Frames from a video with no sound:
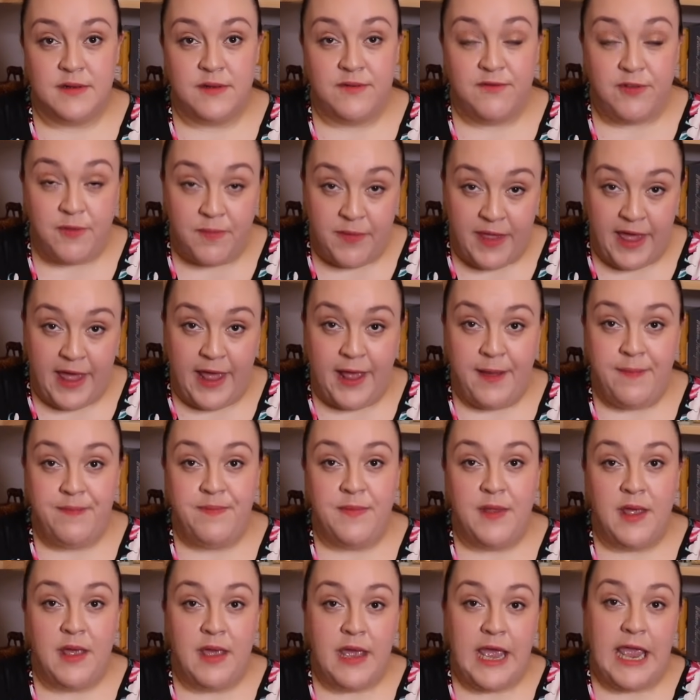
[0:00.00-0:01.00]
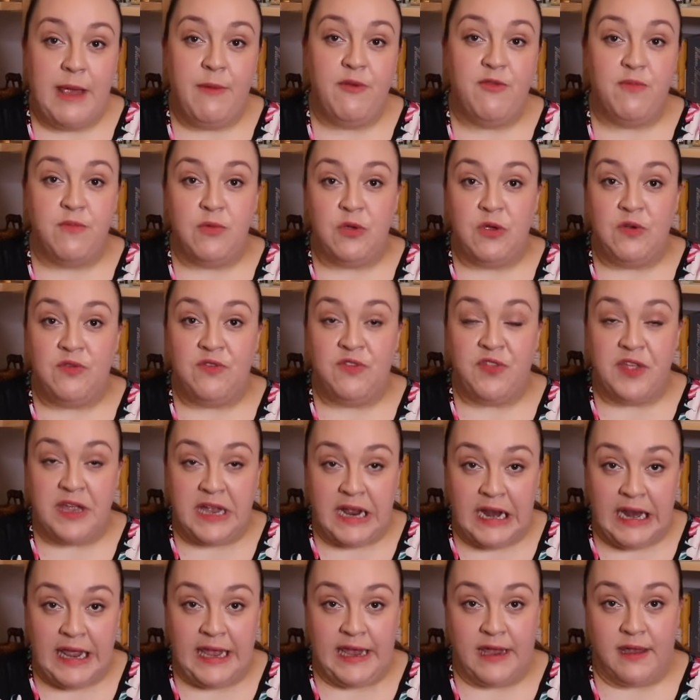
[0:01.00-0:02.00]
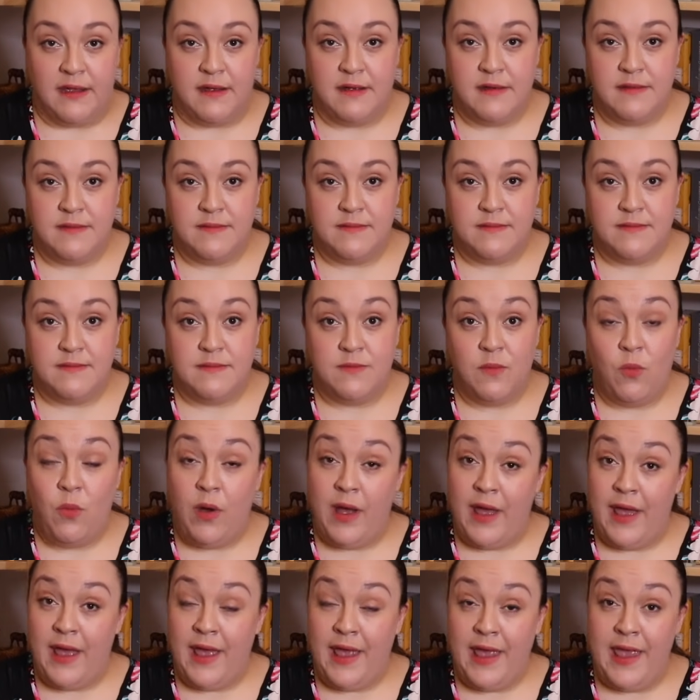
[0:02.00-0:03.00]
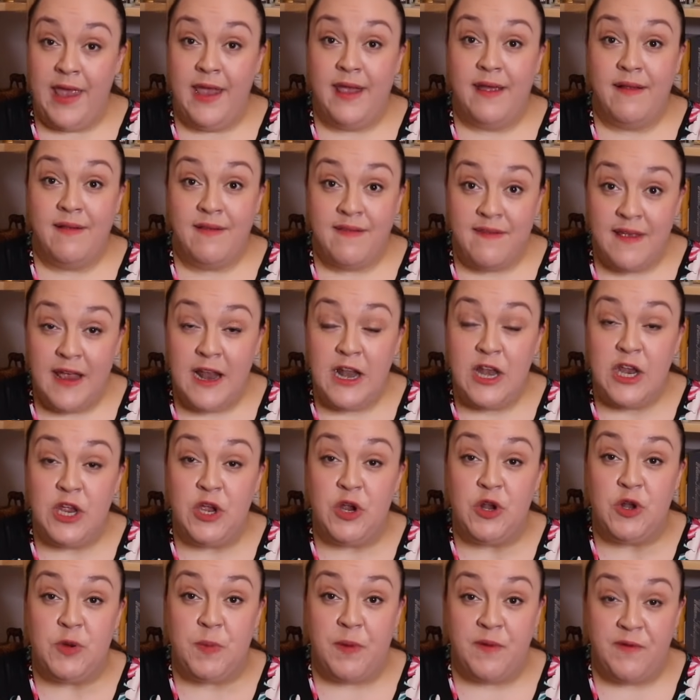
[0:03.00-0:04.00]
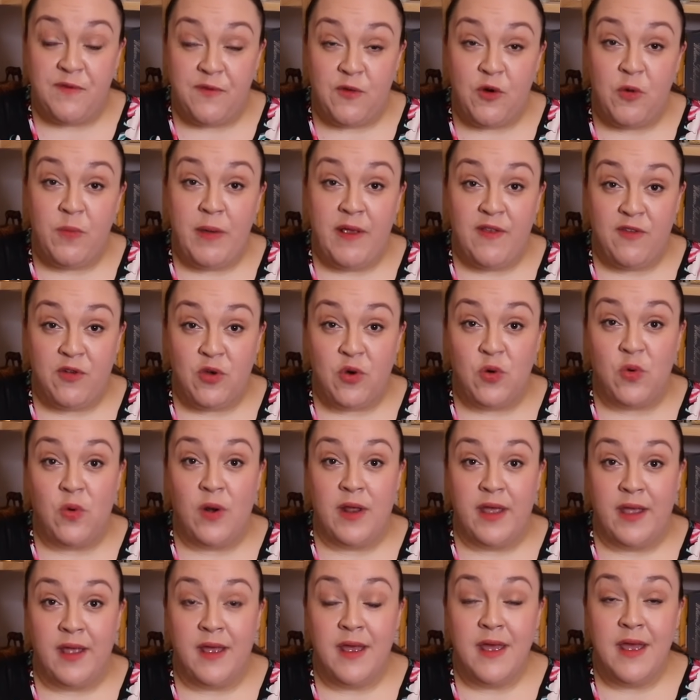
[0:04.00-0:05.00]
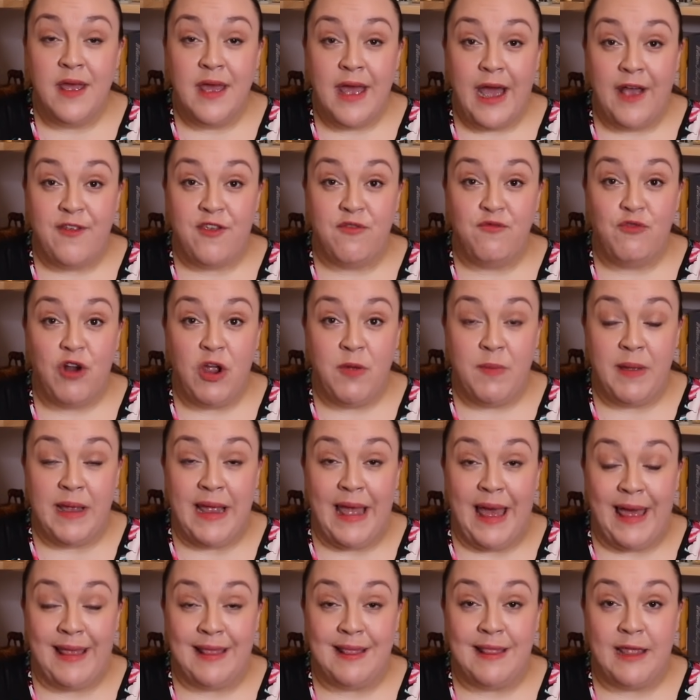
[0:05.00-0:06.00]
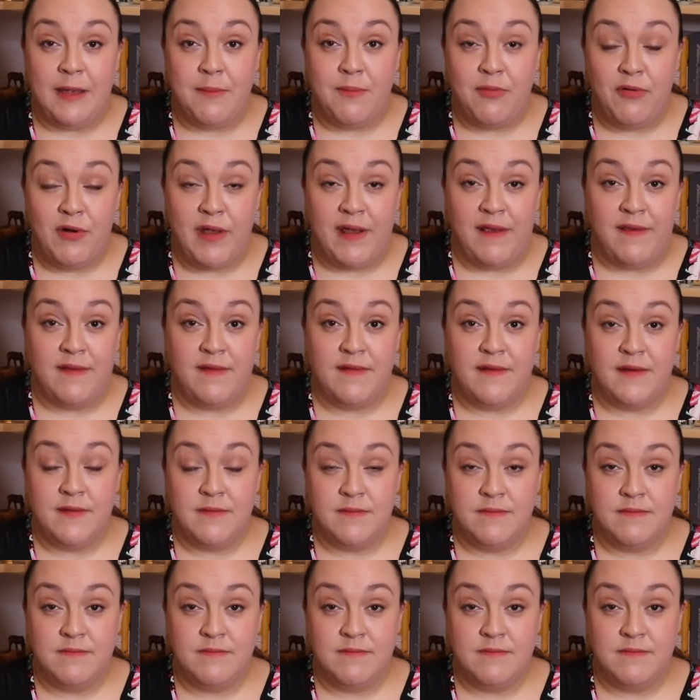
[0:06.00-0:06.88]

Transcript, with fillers: From there, he was moved to the Clink, where he continued to perform his calling as a Roman Catholic priest.